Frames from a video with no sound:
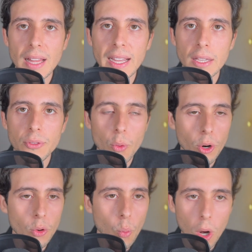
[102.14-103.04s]
like if you
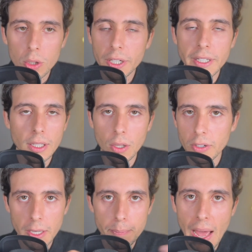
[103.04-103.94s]
were walking
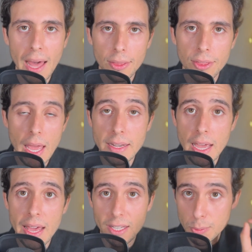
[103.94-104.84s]
along a path
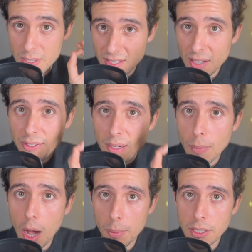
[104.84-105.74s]
and at a
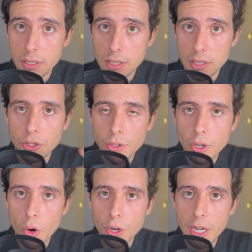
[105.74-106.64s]
specific moment
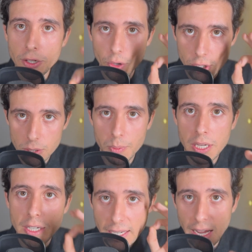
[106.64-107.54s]
you noted your
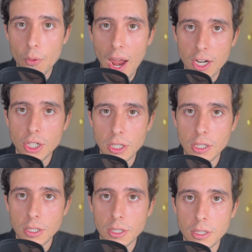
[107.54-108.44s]
speed and
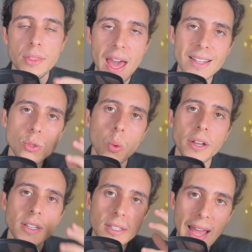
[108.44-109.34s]
direction. That's
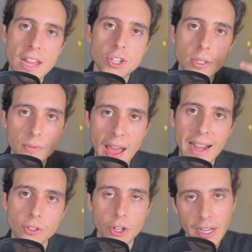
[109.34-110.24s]
what the tangent
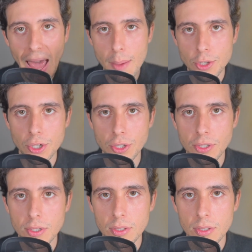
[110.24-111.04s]
vector captures.